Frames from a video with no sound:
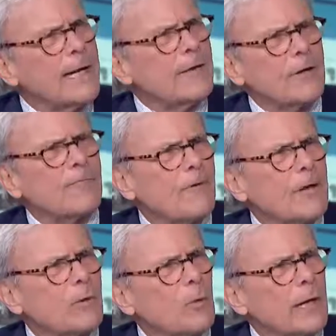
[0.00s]
can't they
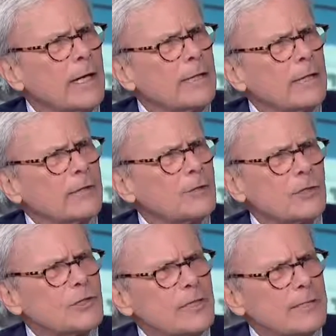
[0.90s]
find a way to
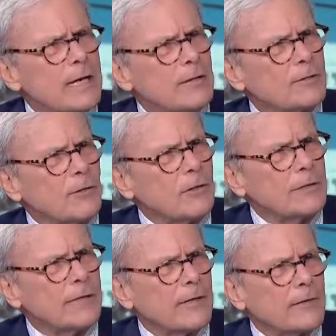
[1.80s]
just sit down and talk
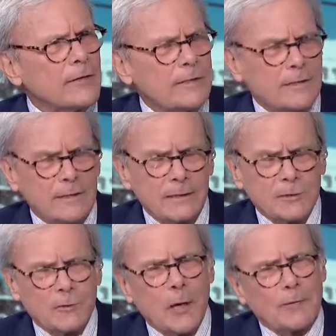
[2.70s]
together?
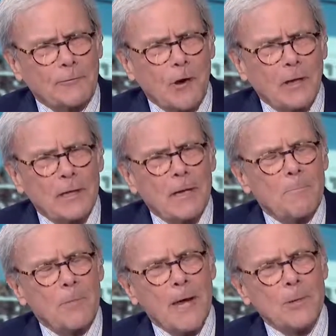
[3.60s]
So I thought
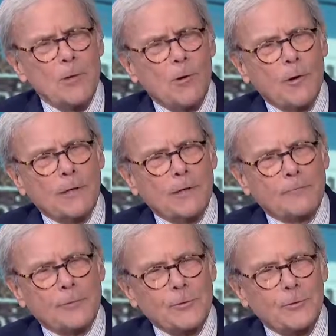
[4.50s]
maybe you ought to get
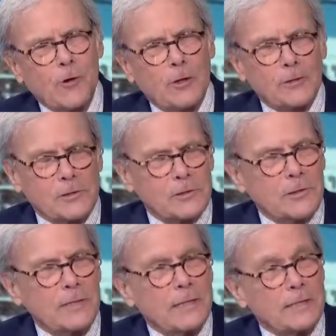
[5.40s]
the two
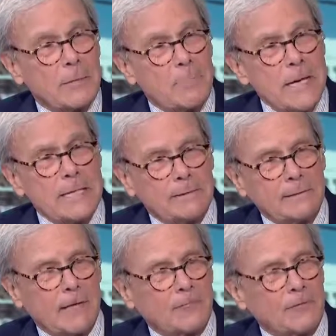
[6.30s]
caucuses to
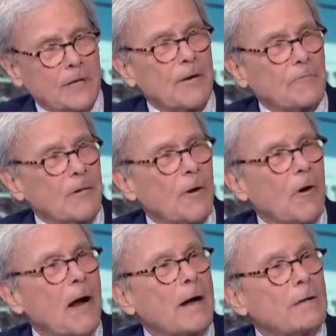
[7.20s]
meet at the FDR
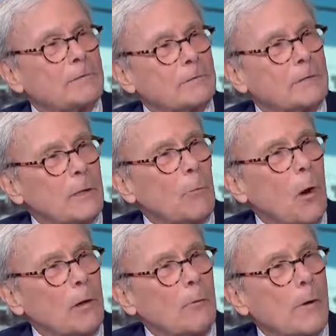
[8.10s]
Island and
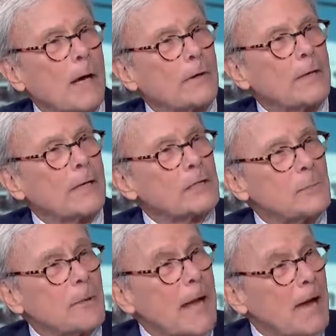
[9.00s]
walk around and
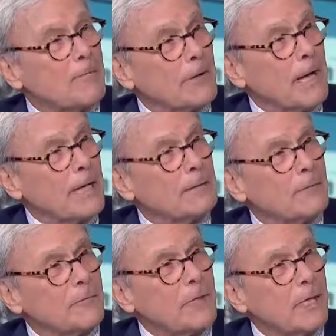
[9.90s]
spend a half a day
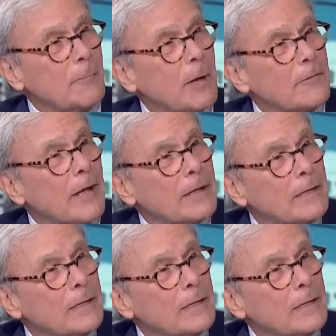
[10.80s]
thinking about that.